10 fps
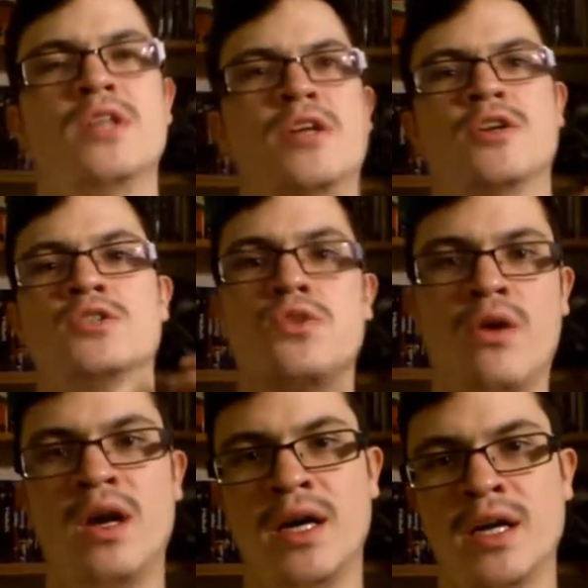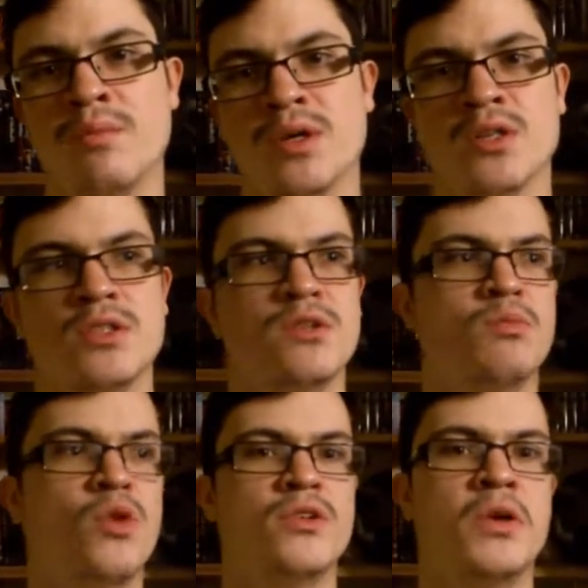telling a storyline because it is
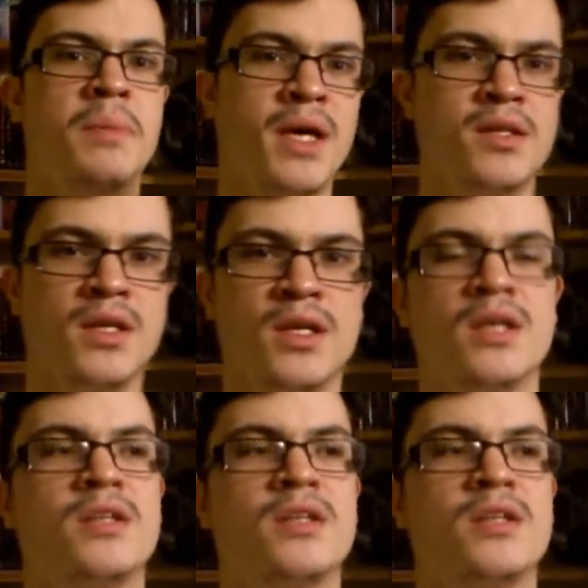more dramatic.